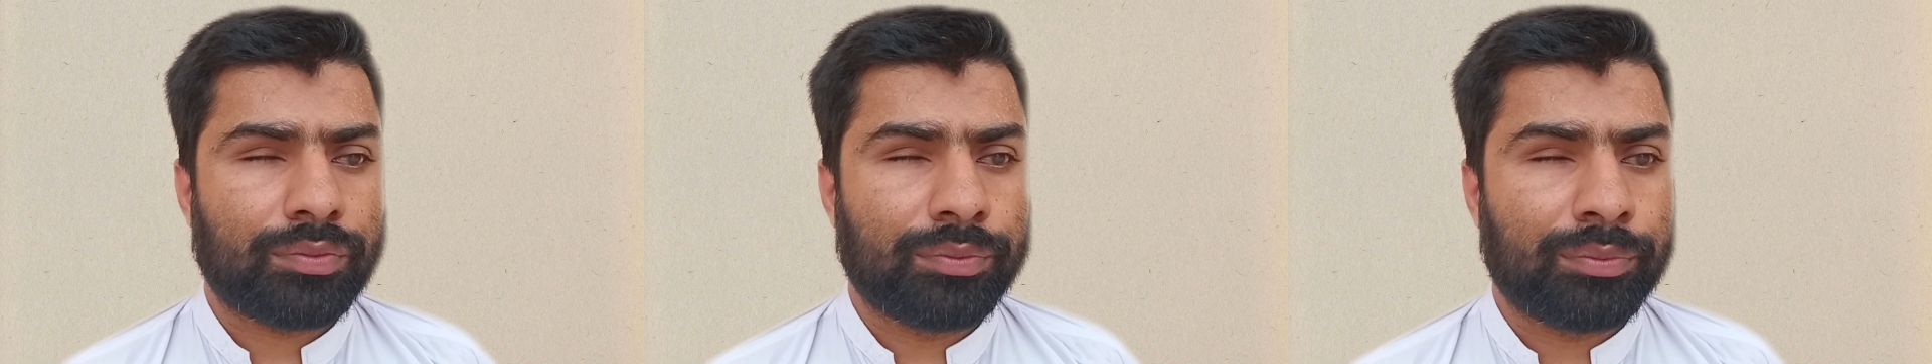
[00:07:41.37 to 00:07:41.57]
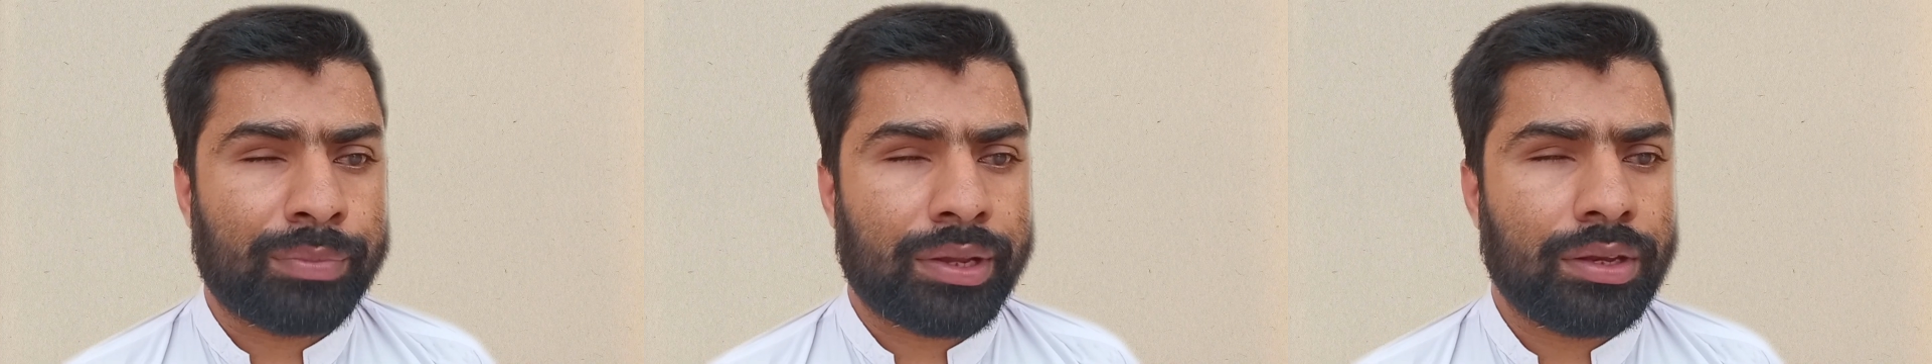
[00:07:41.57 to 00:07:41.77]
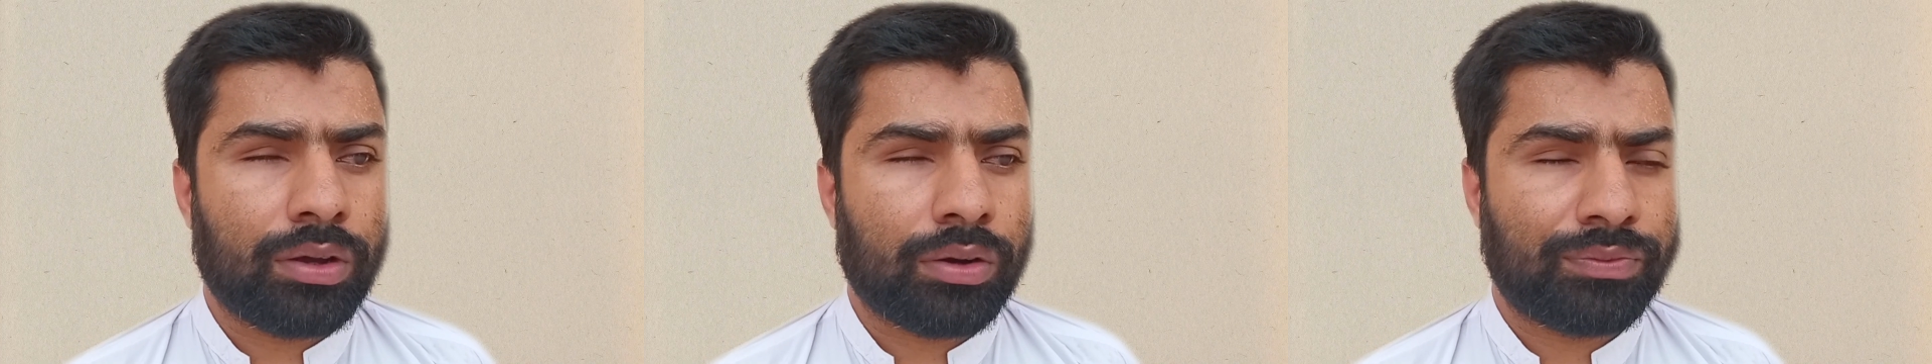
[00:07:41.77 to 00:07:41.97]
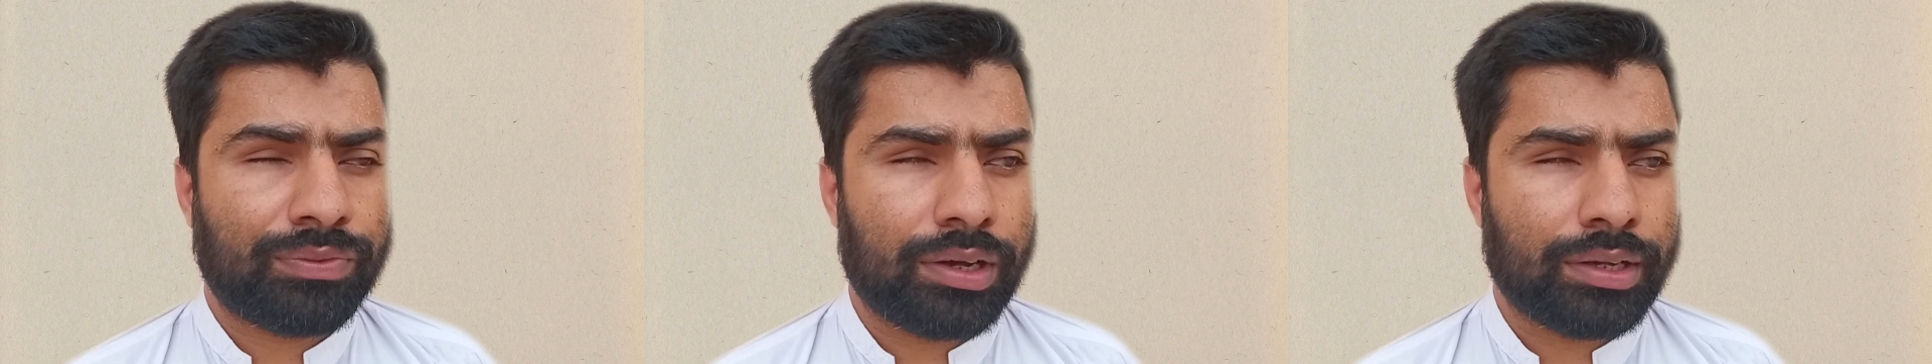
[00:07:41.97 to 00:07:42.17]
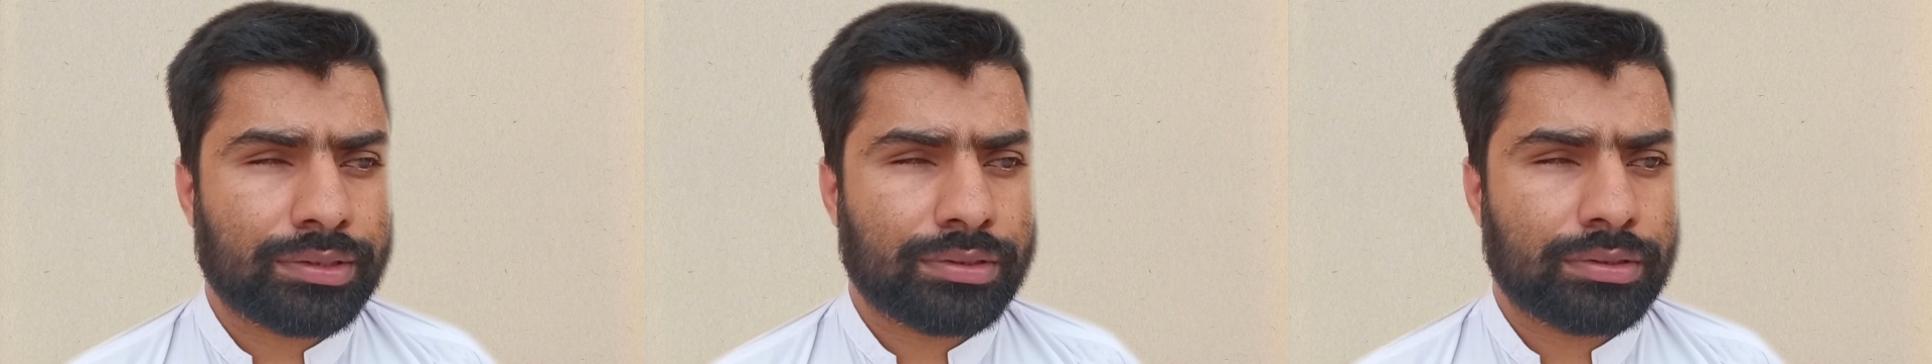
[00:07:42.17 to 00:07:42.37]
many of
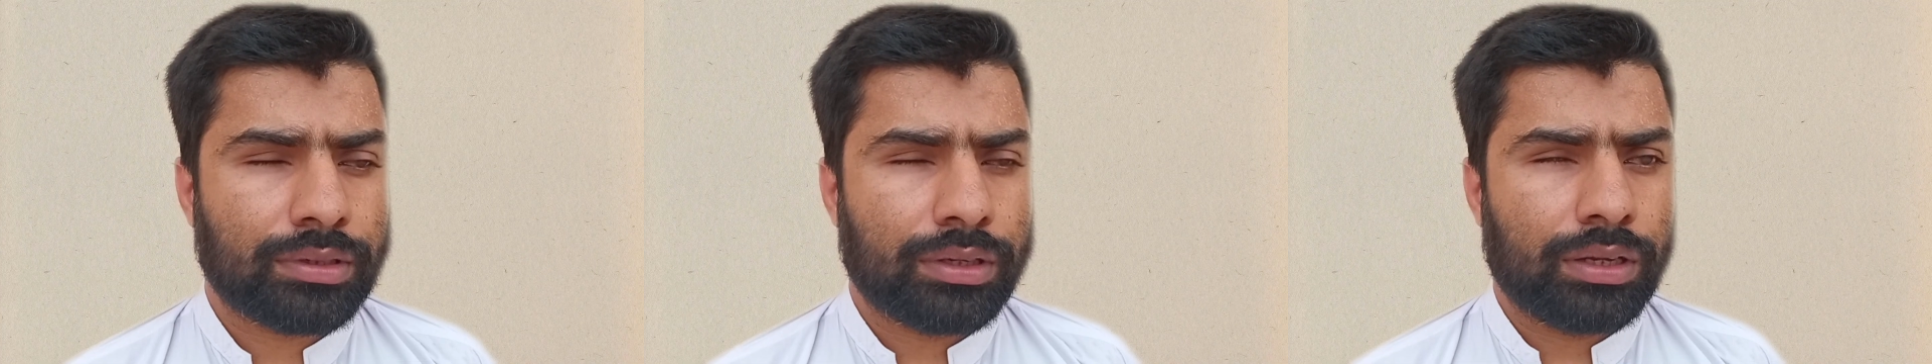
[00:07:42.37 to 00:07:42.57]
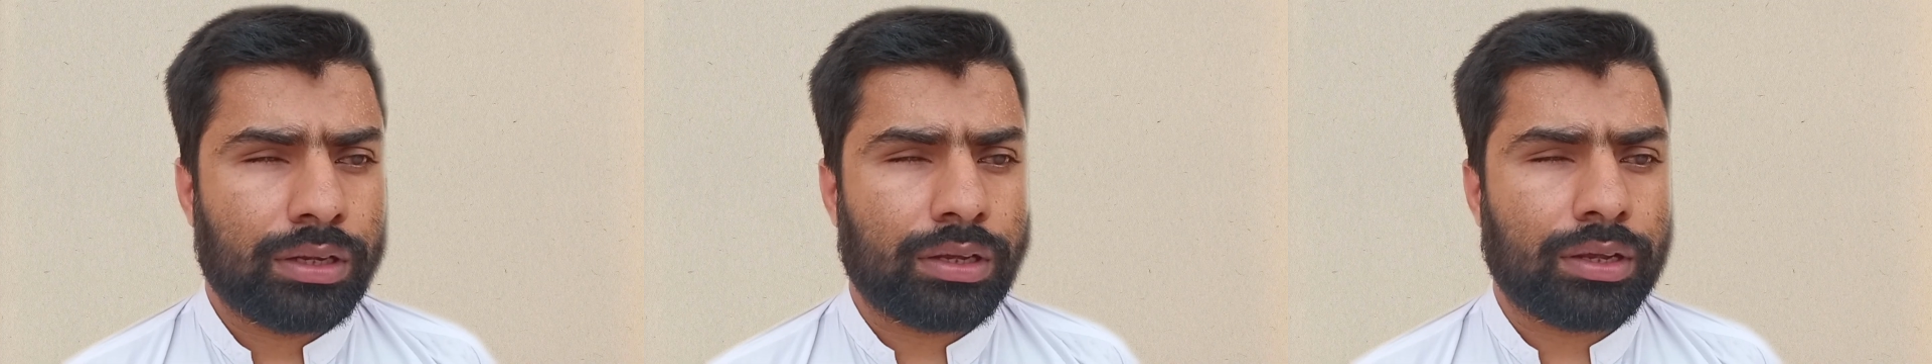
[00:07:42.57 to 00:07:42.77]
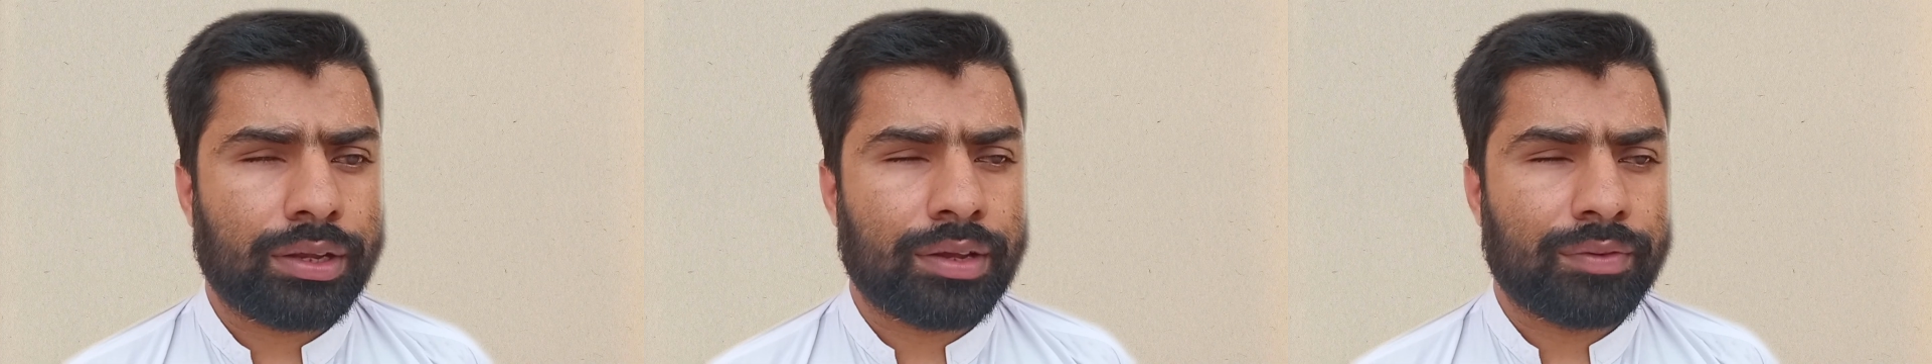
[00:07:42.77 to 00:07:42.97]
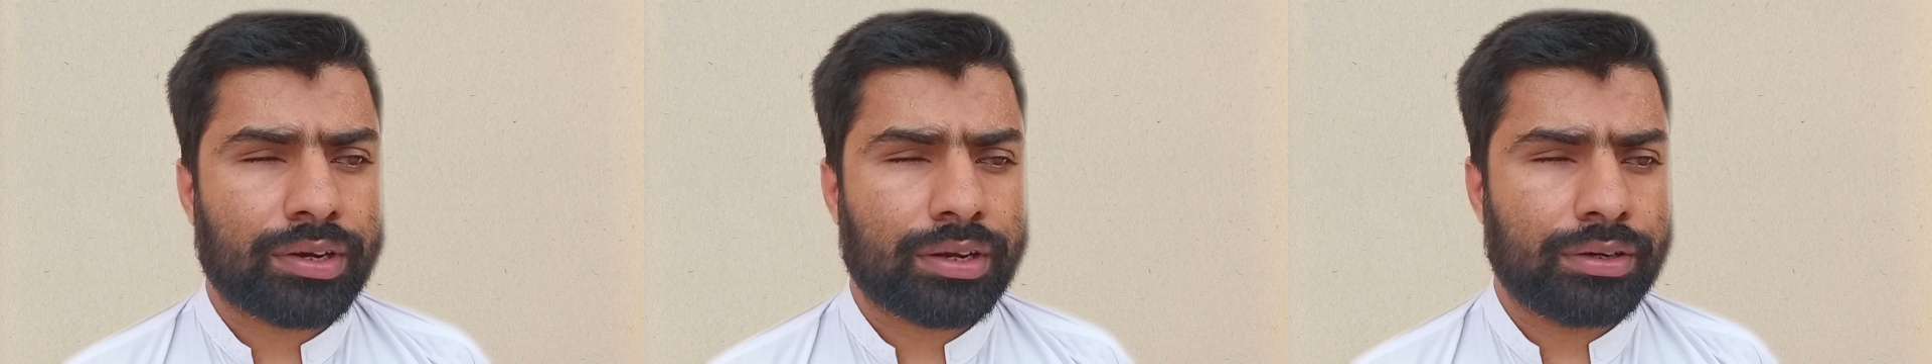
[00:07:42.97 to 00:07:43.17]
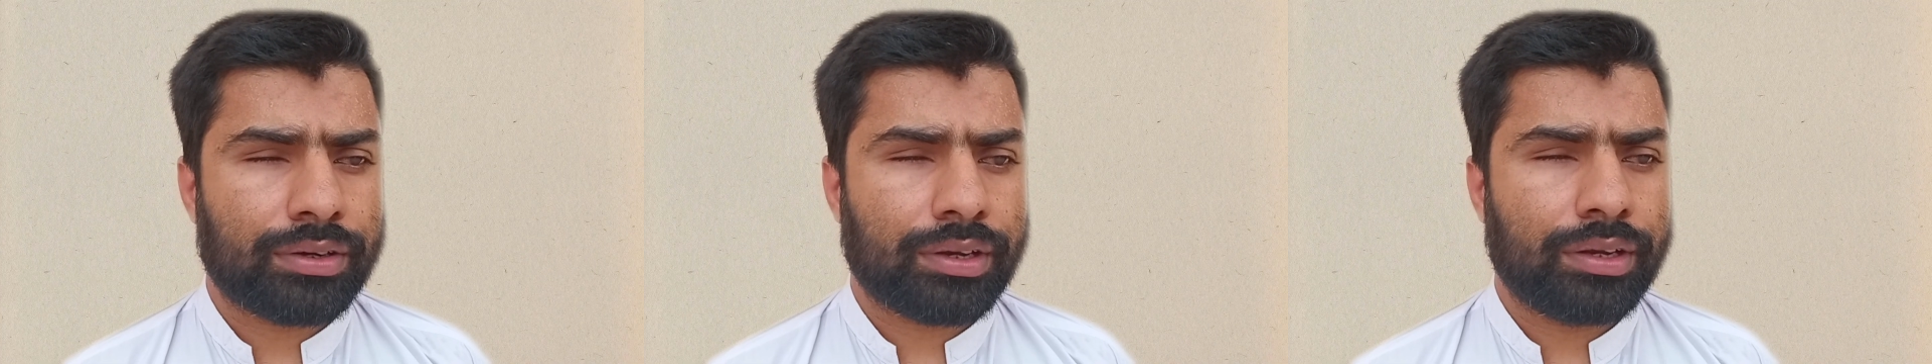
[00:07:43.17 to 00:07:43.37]
us in our
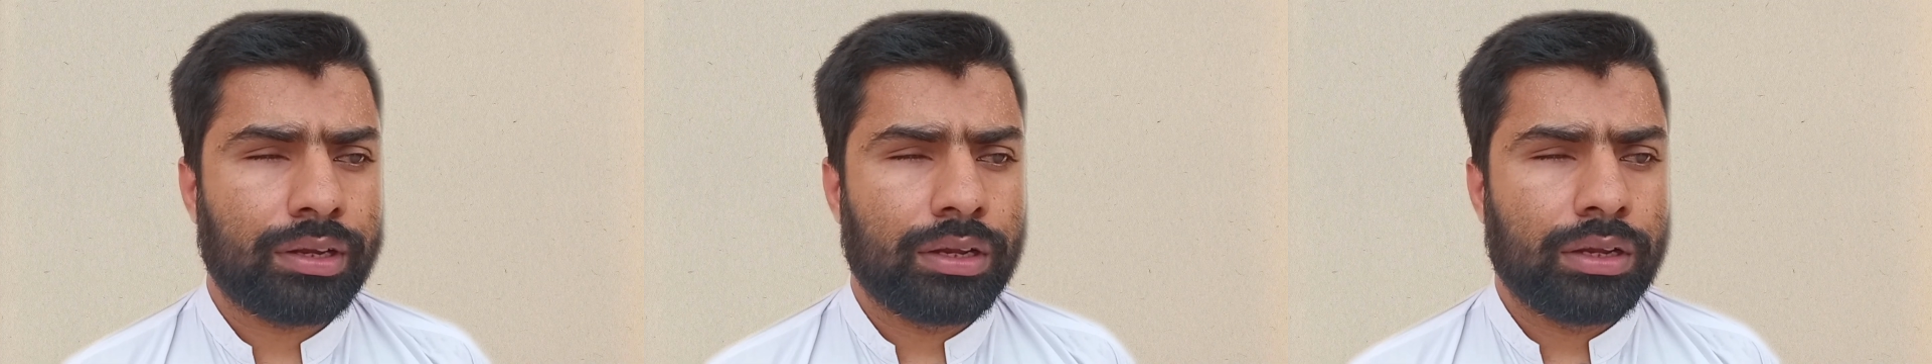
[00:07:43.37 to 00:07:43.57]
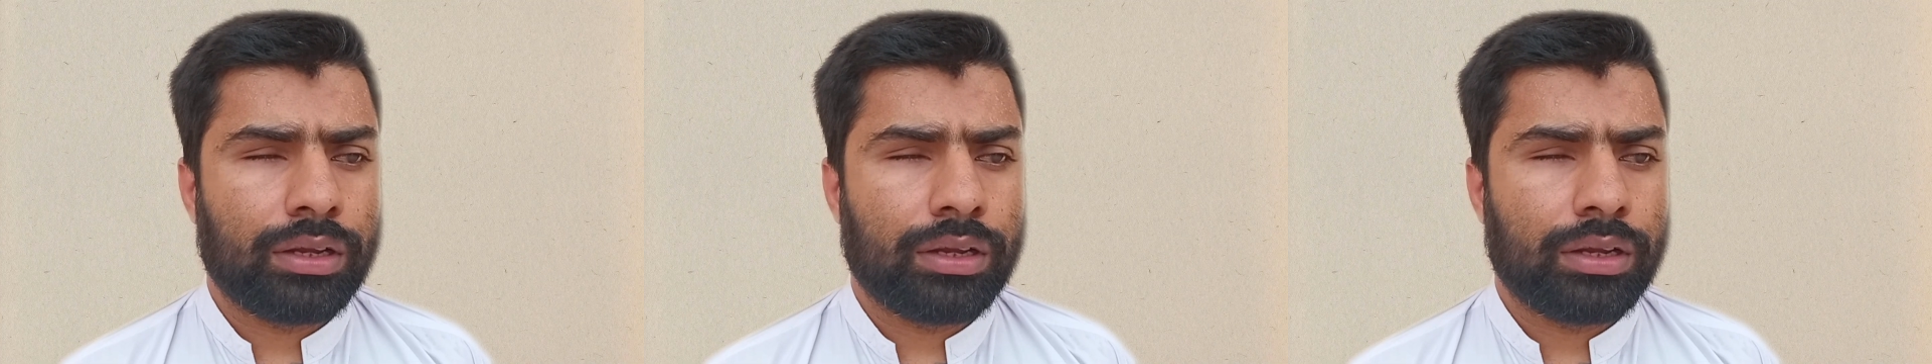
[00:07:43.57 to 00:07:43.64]
country